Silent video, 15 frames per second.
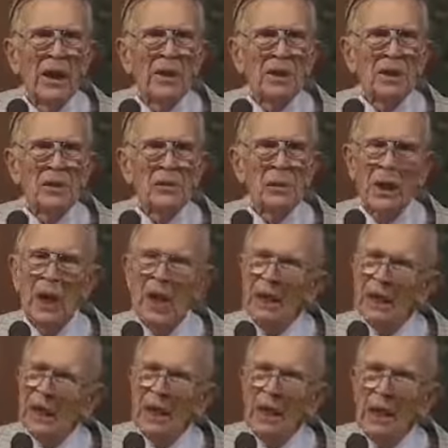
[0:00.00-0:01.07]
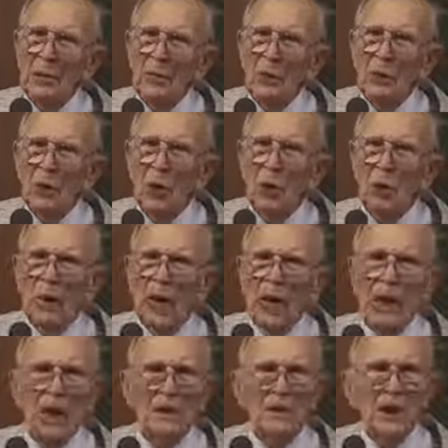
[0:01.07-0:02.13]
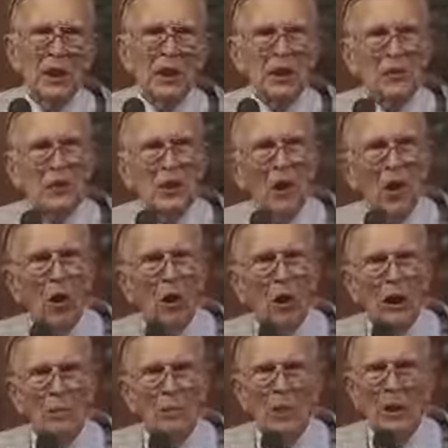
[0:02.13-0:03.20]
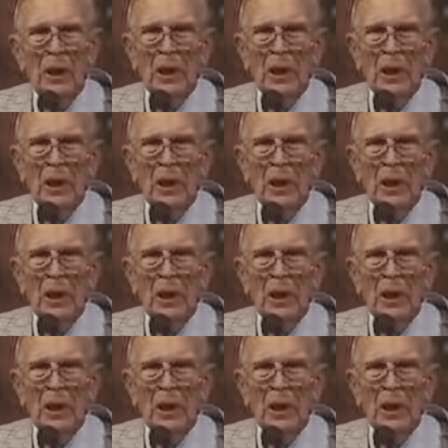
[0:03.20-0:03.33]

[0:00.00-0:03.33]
He says, Well, I think I'm going to go back. I said, Let's call him.